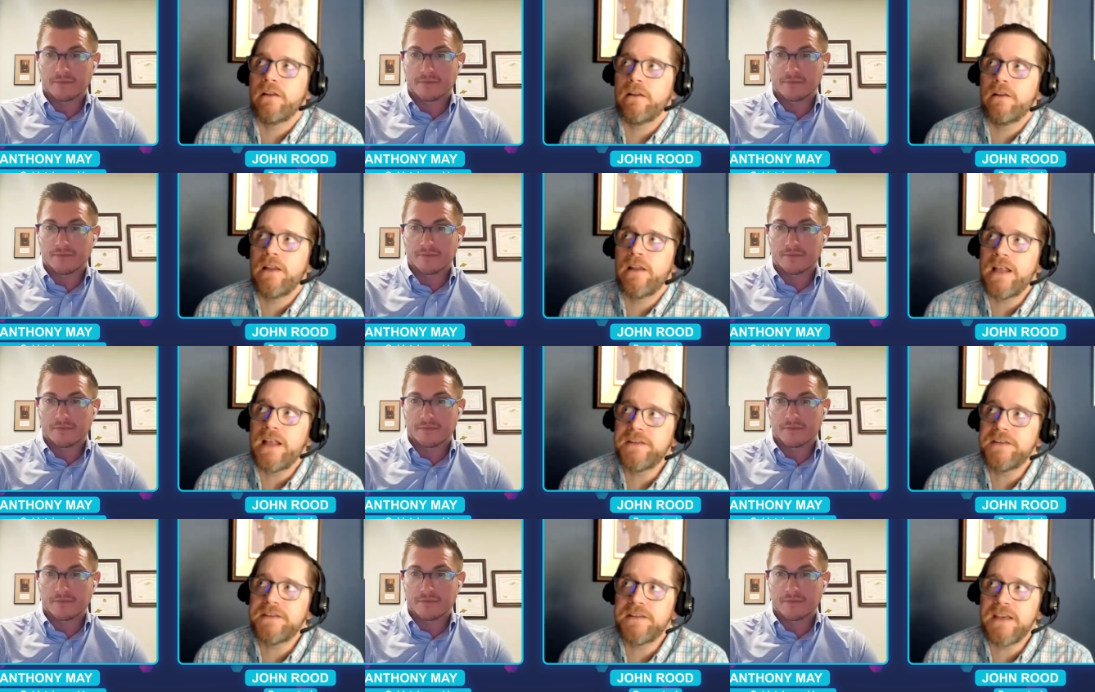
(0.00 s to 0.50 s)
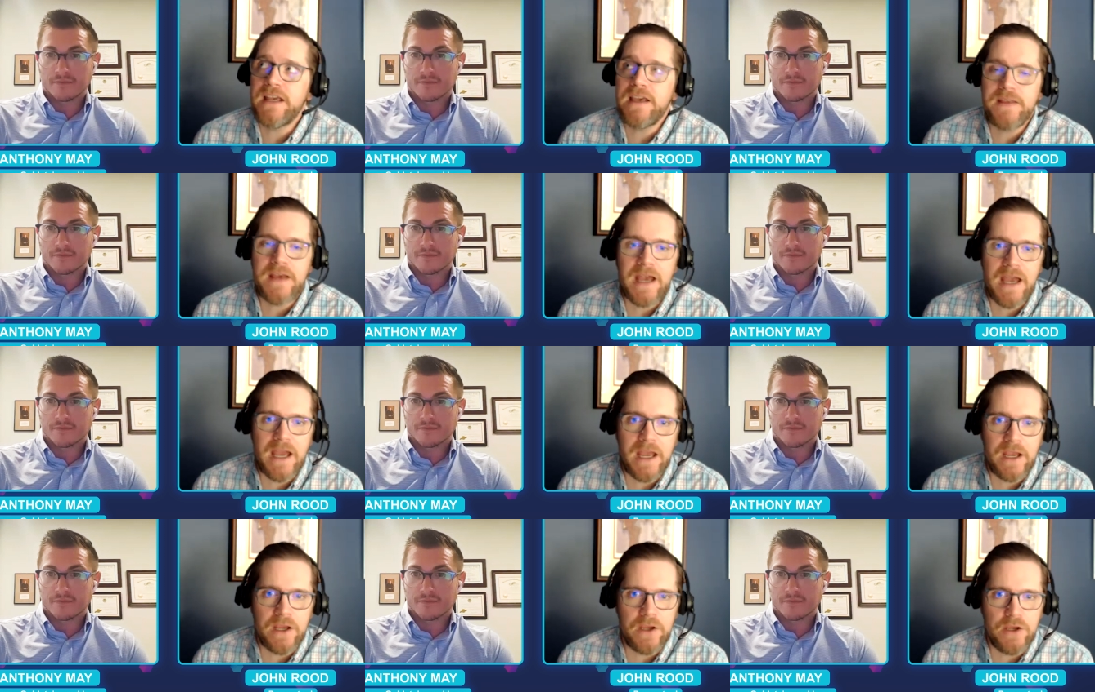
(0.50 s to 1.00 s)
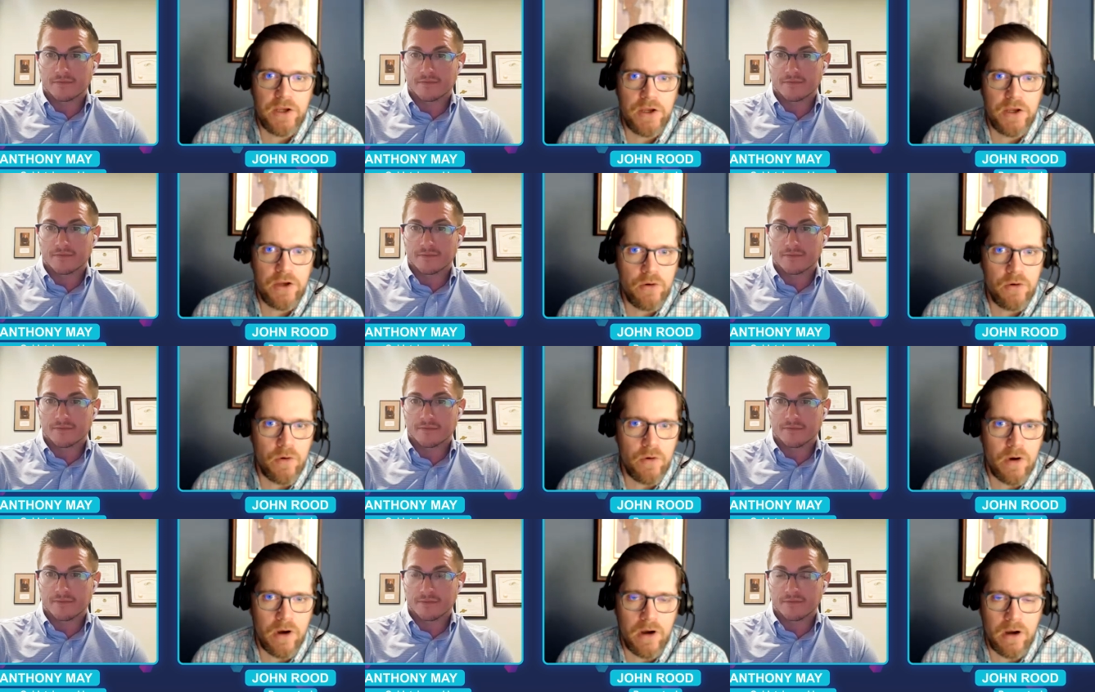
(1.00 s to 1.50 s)
Speaker 1: let's say that
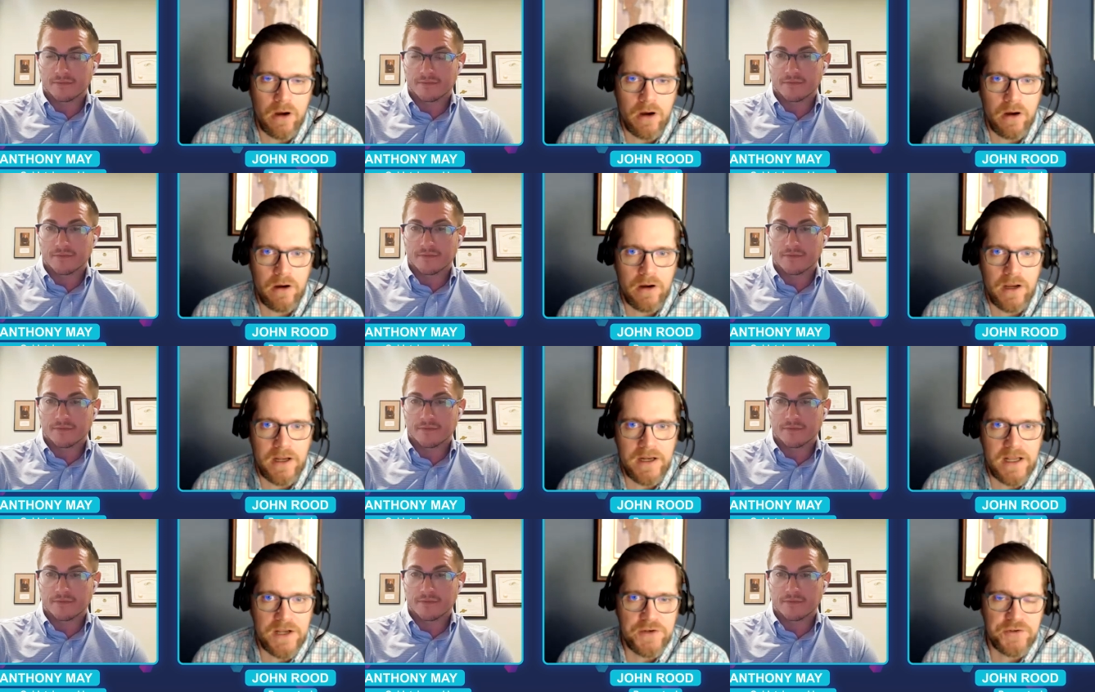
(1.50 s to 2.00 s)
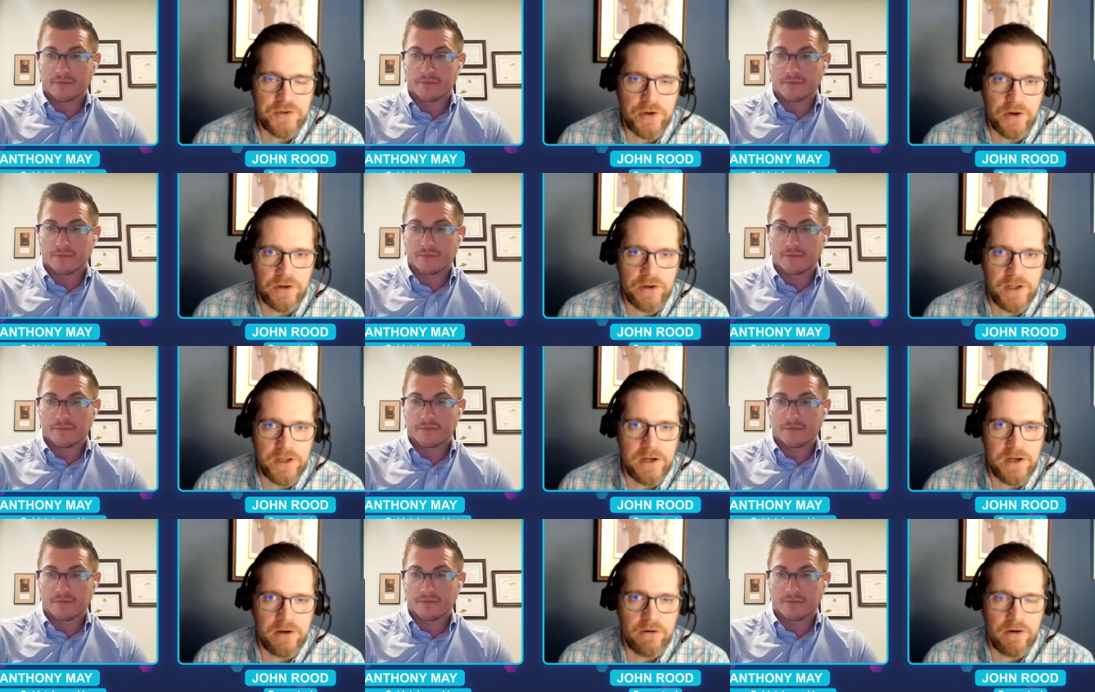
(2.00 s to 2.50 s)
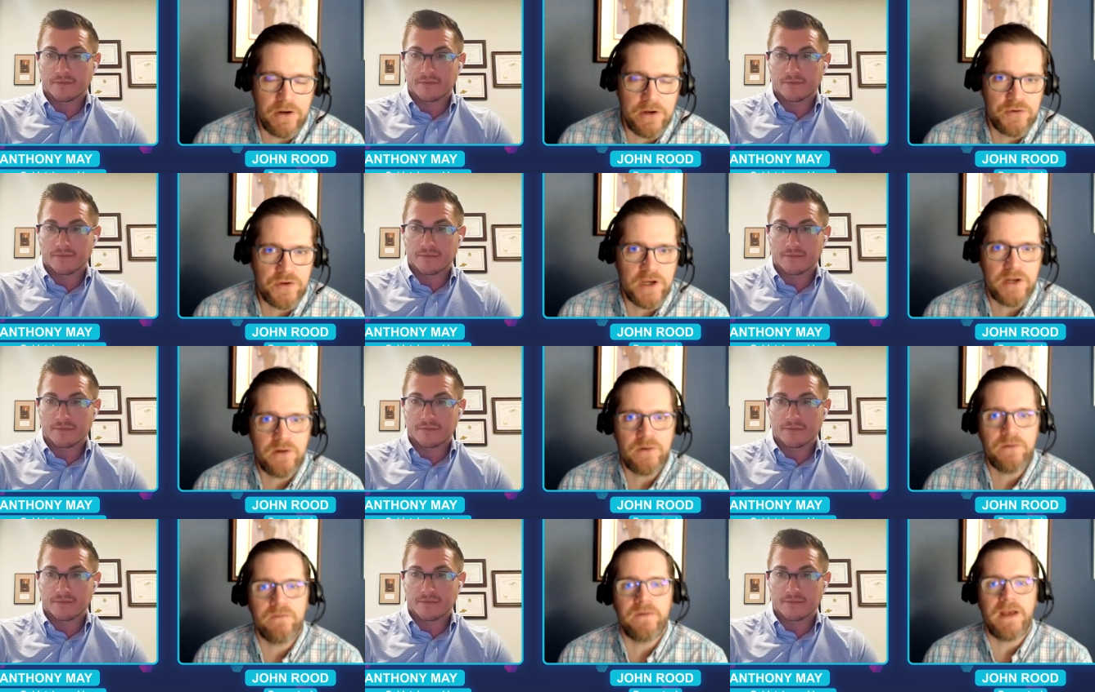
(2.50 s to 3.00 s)
you are an HR leader and
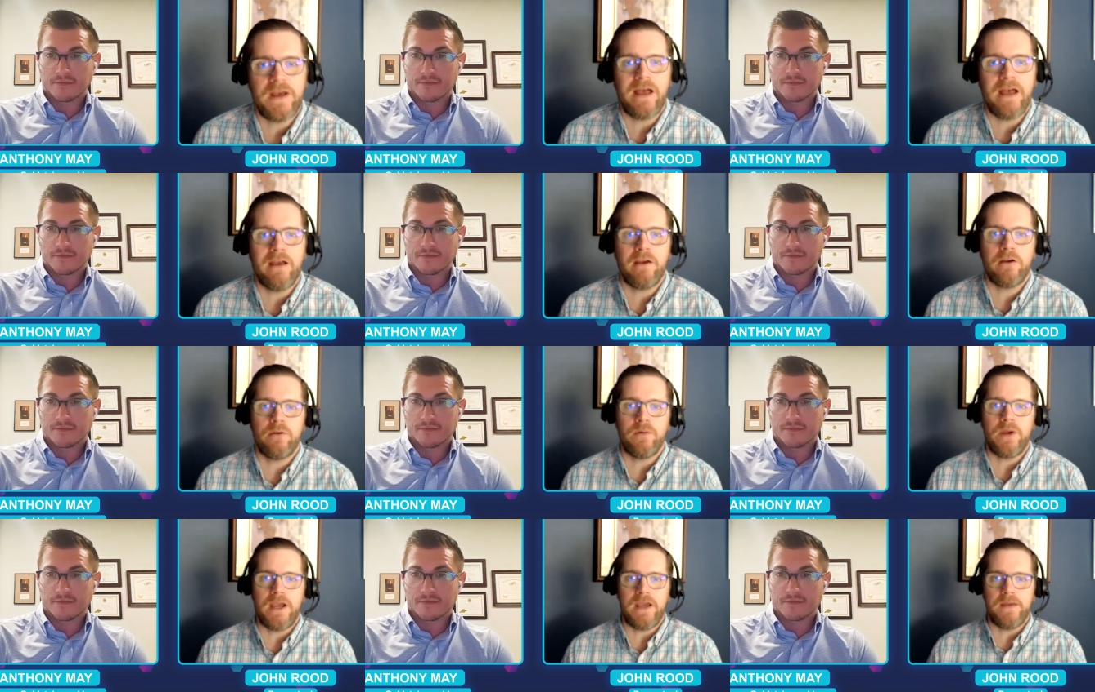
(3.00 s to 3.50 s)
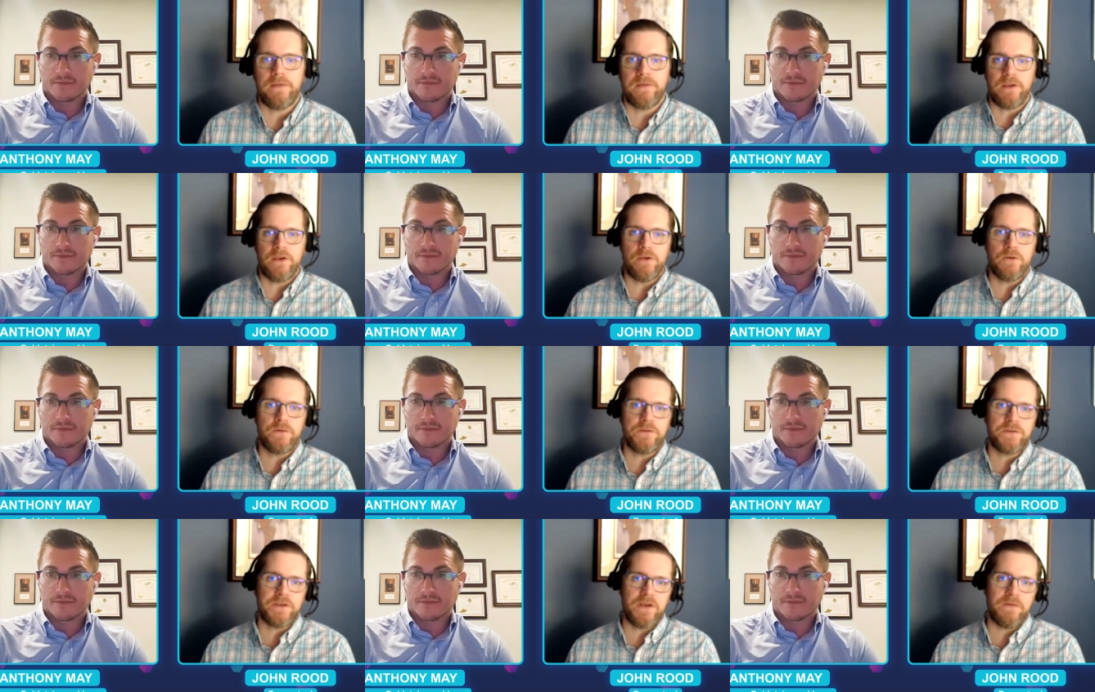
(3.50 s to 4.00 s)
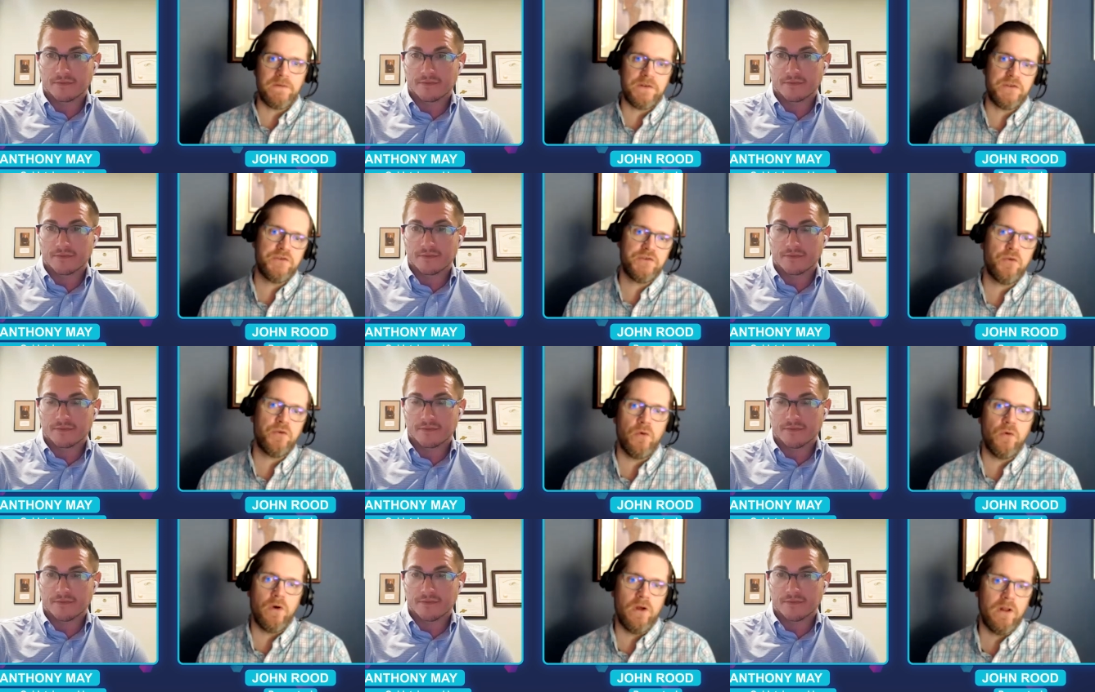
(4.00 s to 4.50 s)
you're trying to evaluate the use of
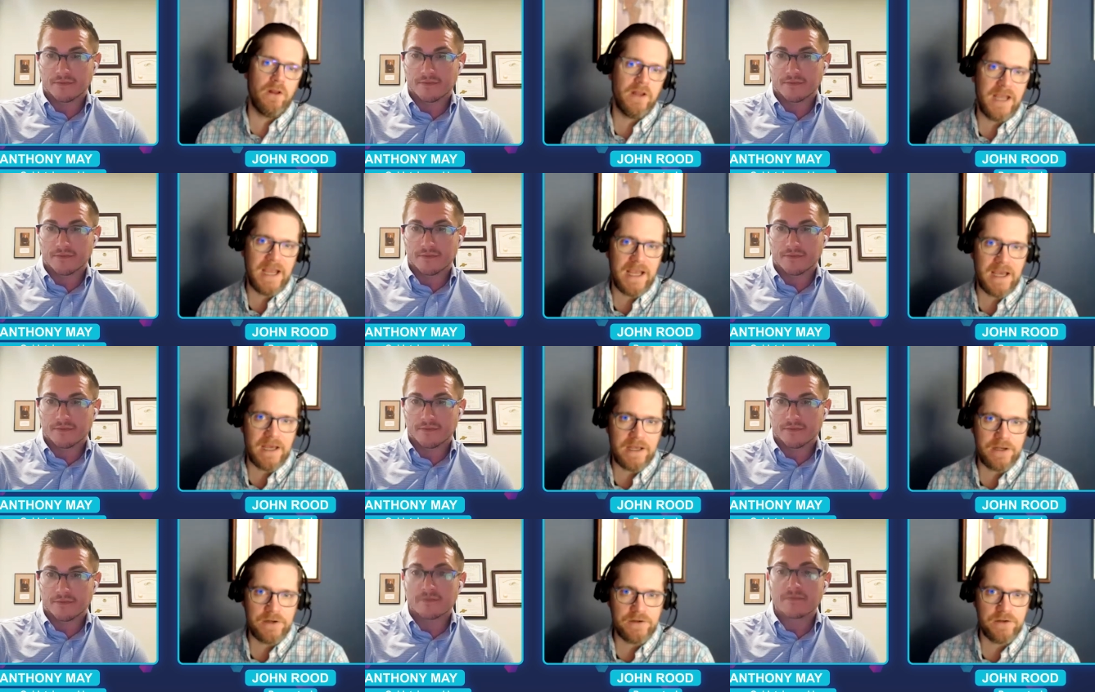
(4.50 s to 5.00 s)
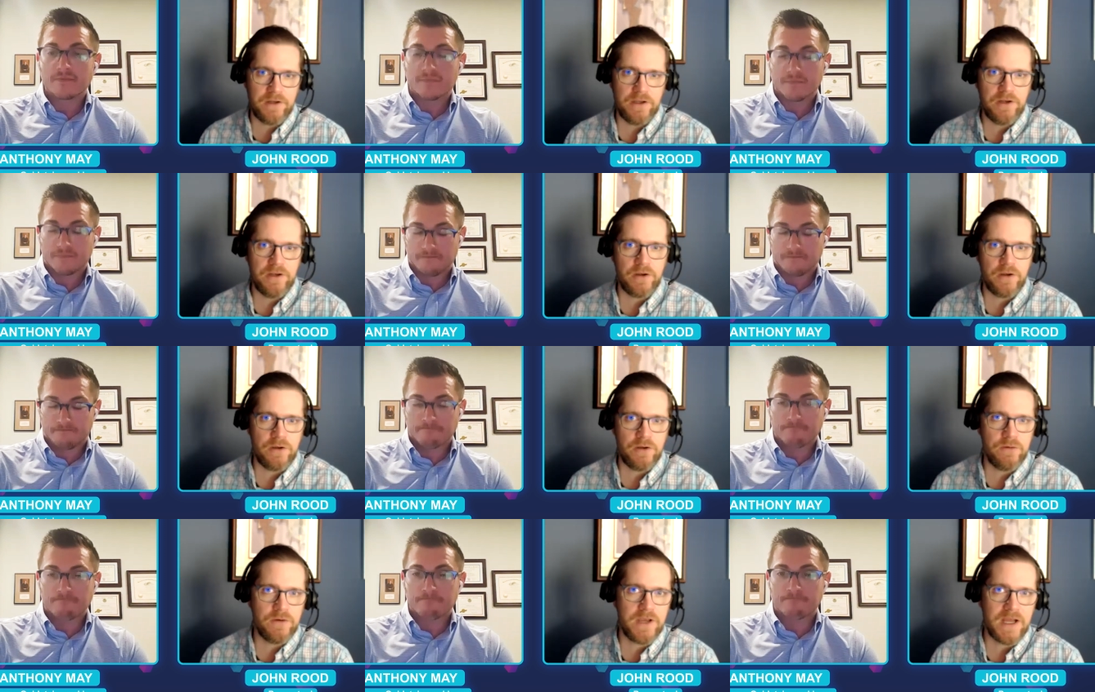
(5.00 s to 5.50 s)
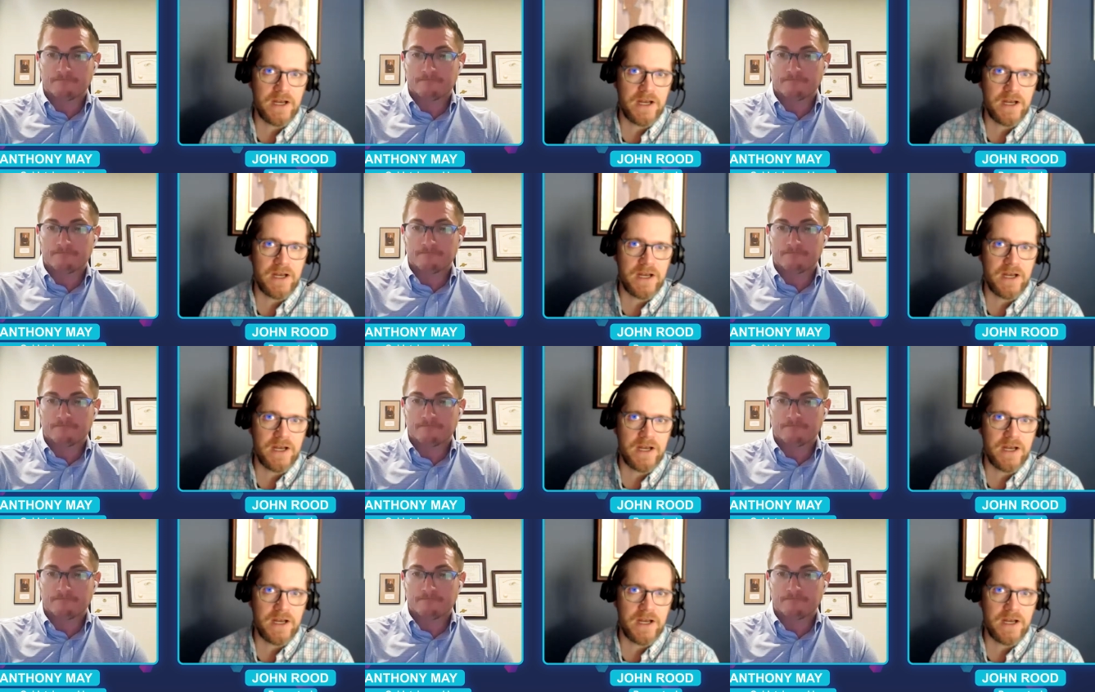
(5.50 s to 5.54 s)
a tool, and you know you